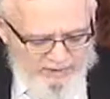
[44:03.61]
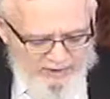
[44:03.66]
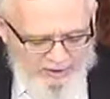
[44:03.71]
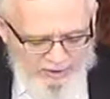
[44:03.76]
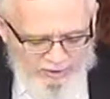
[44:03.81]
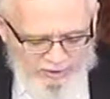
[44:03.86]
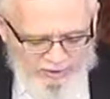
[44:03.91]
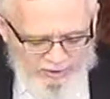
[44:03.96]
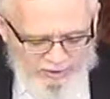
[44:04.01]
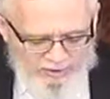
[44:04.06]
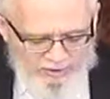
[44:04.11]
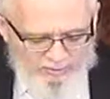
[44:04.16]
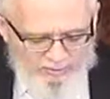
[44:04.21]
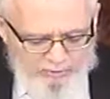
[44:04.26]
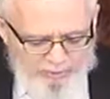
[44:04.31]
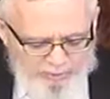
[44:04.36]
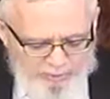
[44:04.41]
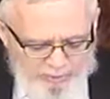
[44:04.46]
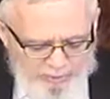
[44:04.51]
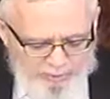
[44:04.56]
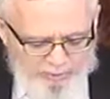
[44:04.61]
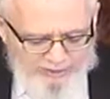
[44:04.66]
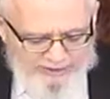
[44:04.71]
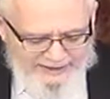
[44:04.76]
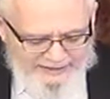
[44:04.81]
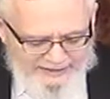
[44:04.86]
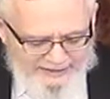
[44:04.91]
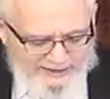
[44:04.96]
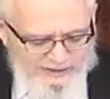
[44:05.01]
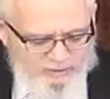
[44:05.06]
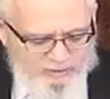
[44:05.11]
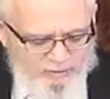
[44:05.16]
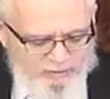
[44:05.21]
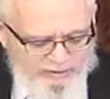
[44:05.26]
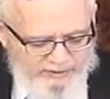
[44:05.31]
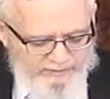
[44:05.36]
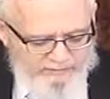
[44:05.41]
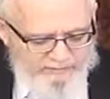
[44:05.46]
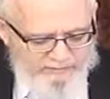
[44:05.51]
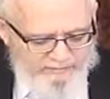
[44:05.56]
Adam who rosh
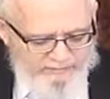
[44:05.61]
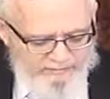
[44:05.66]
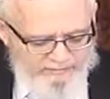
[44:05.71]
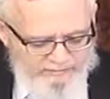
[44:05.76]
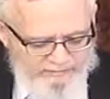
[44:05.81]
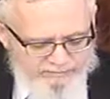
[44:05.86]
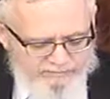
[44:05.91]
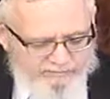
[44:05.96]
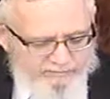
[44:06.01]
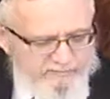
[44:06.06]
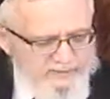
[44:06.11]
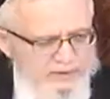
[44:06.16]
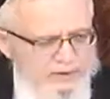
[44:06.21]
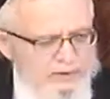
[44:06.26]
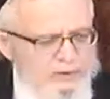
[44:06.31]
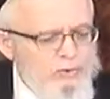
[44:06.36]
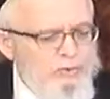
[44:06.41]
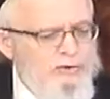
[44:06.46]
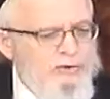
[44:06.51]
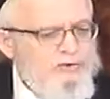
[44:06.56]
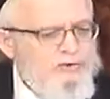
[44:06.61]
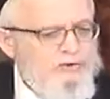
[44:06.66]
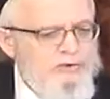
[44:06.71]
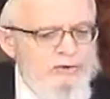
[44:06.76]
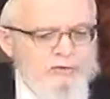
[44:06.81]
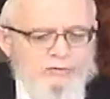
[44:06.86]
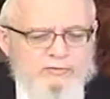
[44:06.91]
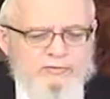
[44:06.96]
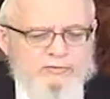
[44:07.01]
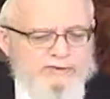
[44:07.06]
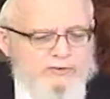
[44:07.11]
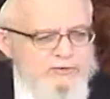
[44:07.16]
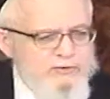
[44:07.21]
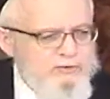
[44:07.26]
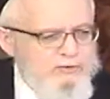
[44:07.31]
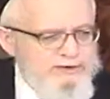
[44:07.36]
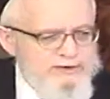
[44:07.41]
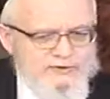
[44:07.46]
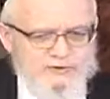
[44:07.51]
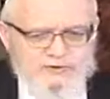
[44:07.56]
hatachtonim, who controls the
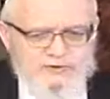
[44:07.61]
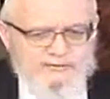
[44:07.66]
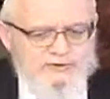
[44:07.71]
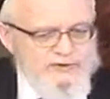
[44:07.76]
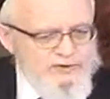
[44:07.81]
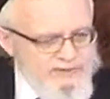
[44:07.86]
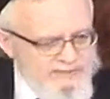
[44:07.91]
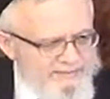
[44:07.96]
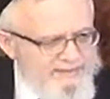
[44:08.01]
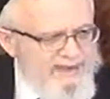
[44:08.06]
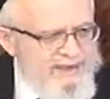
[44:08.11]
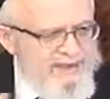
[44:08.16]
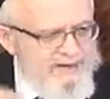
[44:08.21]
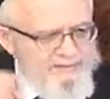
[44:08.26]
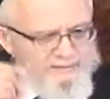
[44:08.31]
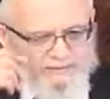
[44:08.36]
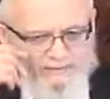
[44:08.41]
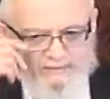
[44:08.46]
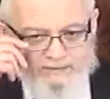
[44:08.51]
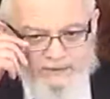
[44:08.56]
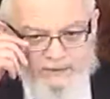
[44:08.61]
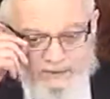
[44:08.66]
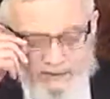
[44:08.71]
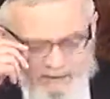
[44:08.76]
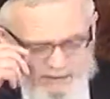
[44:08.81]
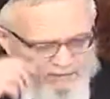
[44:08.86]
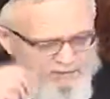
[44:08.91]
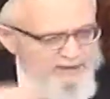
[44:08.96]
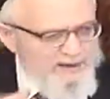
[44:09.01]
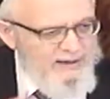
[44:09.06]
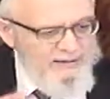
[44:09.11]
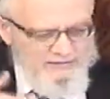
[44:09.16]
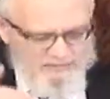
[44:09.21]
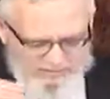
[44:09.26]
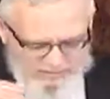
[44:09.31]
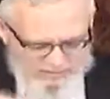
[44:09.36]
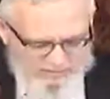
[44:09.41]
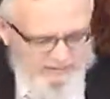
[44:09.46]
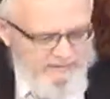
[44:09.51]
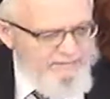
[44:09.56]
terrestrial level. Hashem gave, right,
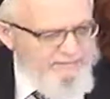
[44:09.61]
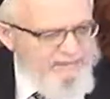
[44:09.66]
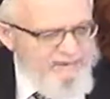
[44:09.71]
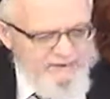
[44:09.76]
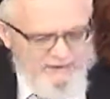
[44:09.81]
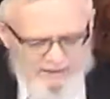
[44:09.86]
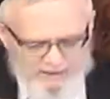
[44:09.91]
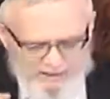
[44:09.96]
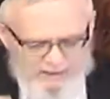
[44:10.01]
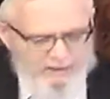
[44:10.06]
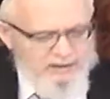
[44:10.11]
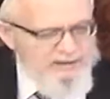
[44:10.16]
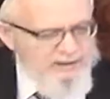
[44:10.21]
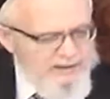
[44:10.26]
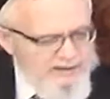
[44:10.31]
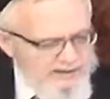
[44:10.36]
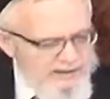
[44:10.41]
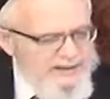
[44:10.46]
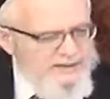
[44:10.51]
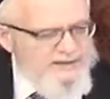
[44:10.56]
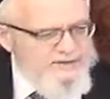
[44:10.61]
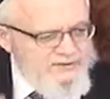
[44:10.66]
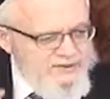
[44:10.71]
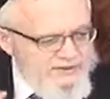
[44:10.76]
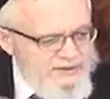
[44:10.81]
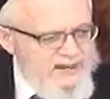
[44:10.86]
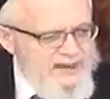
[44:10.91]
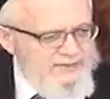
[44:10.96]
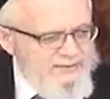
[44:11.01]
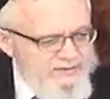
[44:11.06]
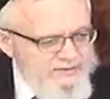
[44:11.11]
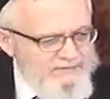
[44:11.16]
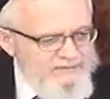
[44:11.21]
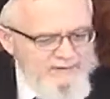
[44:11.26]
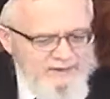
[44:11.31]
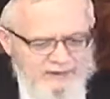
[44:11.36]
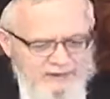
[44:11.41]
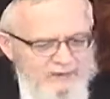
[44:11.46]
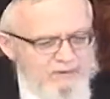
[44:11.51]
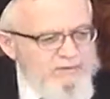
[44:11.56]
the ability. He is the dominant
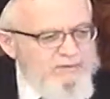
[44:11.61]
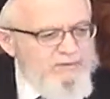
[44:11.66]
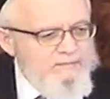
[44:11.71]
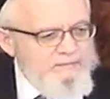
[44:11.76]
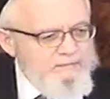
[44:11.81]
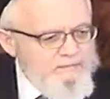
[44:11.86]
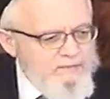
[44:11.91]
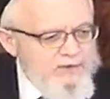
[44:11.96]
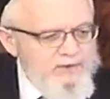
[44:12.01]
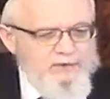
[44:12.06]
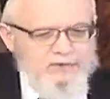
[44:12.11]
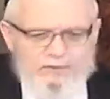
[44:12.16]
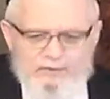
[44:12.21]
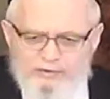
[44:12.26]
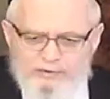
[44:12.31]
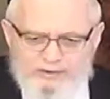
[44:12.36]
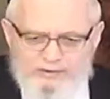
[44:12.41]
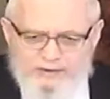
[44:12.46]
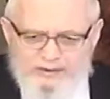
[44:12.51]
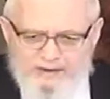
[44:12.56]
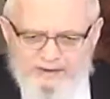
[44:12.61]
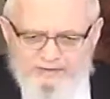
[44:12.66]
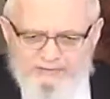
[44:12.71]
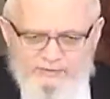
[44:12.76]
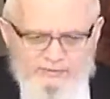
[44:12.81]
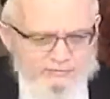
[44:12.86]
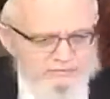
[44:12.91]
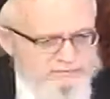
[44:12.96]
figure on the earthly level.